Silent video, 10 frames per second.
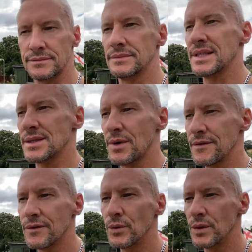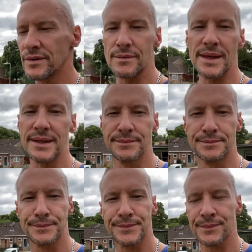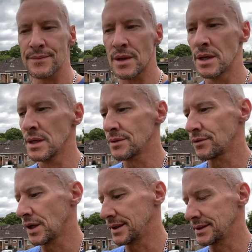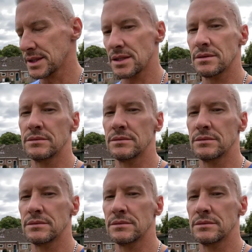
is the way forward for me. Right,